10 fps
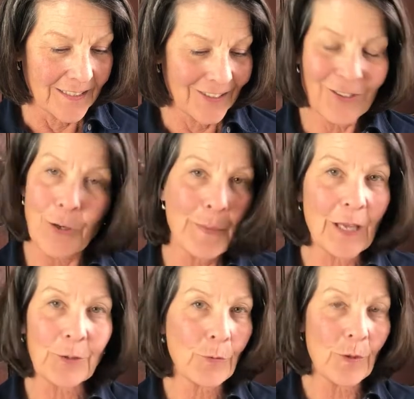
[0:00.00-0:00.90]
No
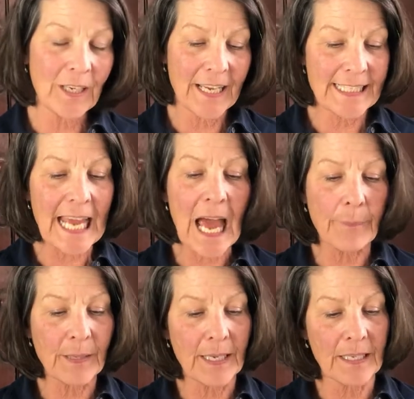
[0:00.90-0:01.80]
matter what I
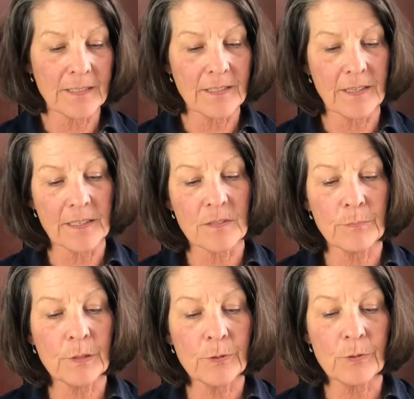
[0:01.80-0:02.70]
tap against this
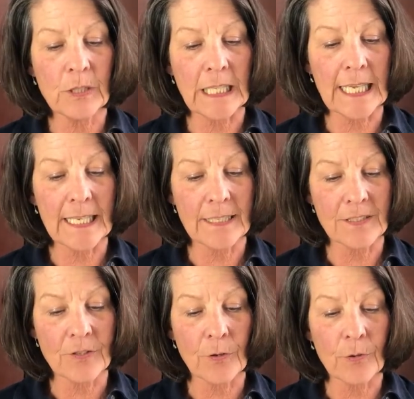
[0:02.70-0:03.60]

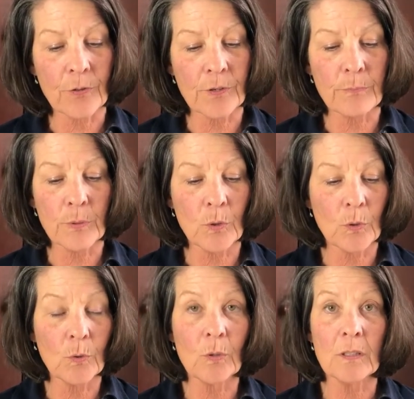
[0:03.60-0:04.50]
blue-glazed earthen
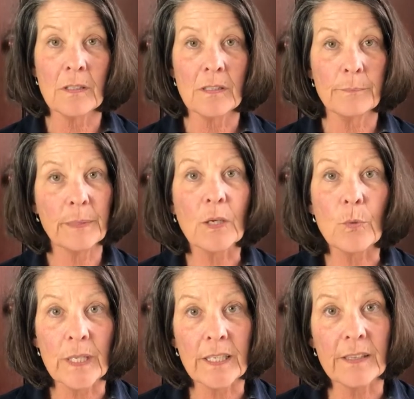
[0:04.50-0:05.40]
bowl
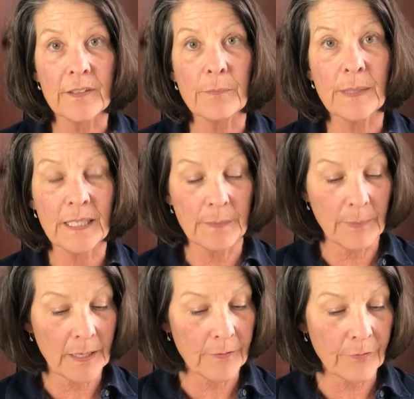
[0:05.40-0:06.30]
bequeathed me
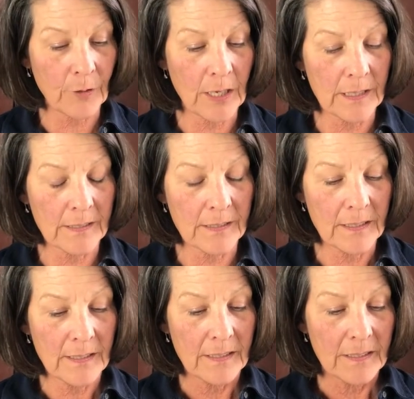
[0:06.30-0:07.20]
by a friend,
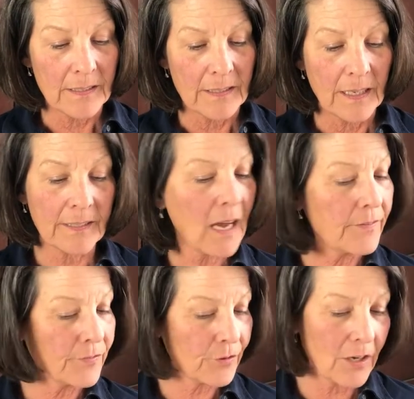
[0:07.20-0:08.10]
and
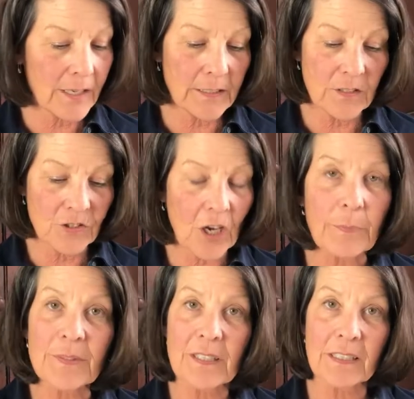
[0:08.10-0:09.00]
I've tried
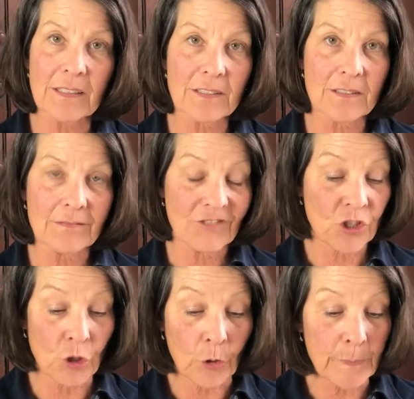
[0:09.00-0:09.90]
chopsticks,
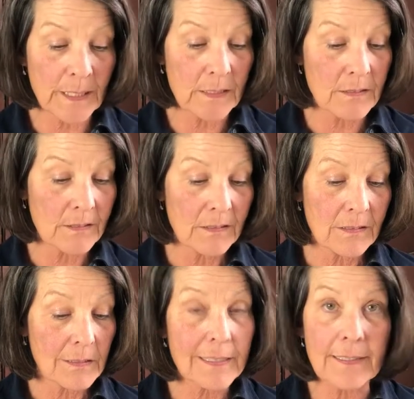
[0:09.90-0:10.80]
Sharpies,
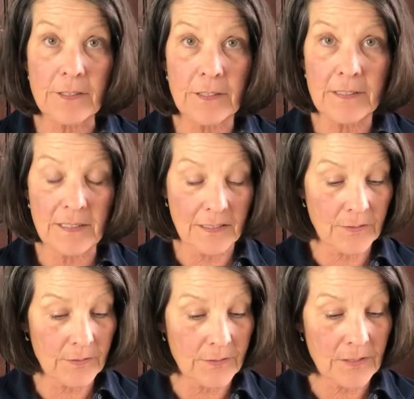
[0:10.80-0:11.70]
kitchen
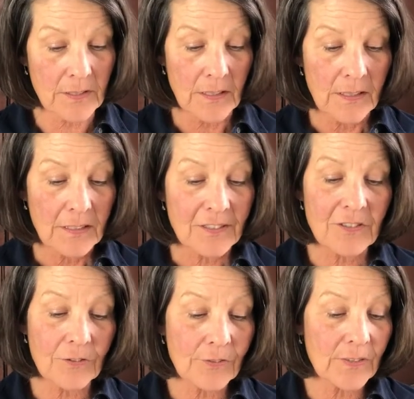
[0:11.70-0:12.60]
scissors,
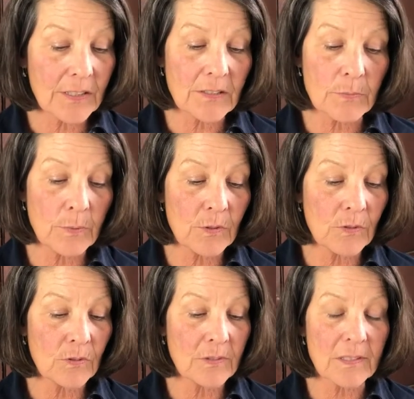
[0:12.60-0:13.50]
serving
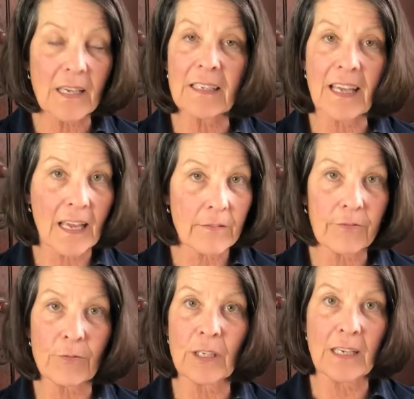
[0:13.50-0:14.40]
spoons, and
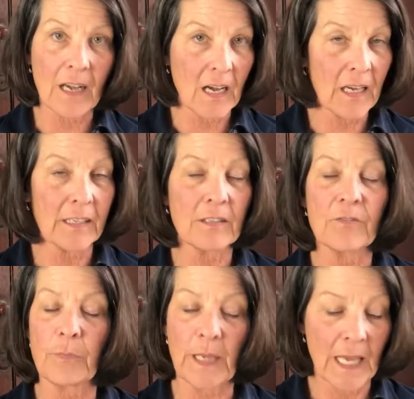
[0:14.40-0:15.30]
every kind
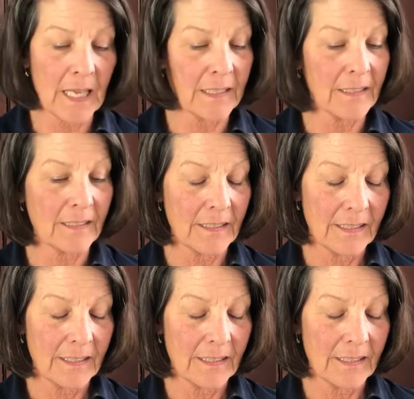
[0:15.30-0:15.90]
of pen,